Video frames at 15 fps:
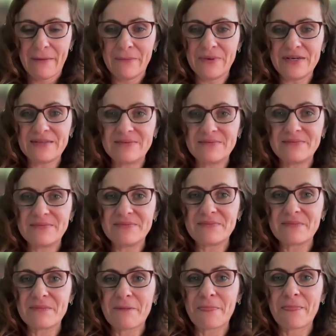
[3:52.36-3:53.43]
But
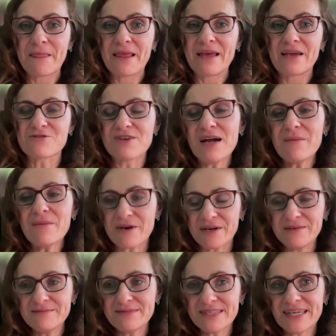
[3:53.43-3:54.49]

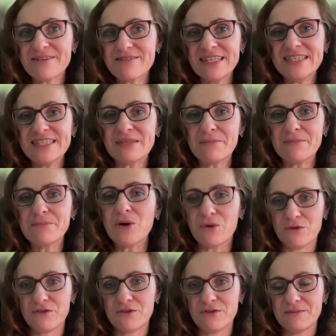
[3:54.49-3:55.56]
grammar carries
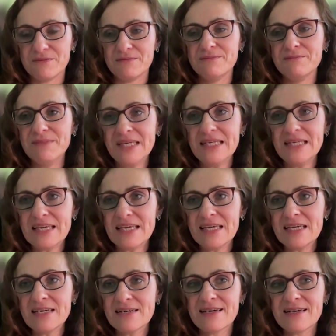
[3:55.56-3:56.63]
both
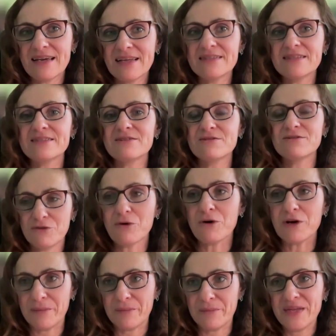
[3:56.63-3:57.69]
meaning and
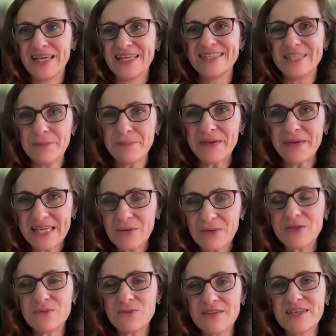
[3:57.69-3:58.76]
form. Typically,
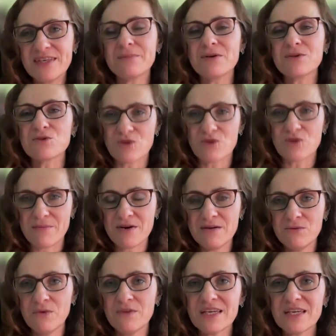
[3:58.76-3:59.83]
when we think about
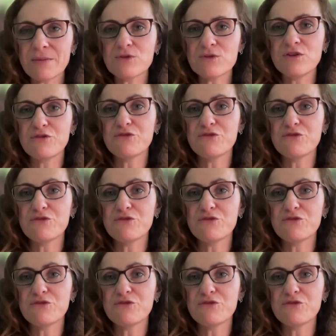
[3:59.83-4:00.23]
grammar, we think about the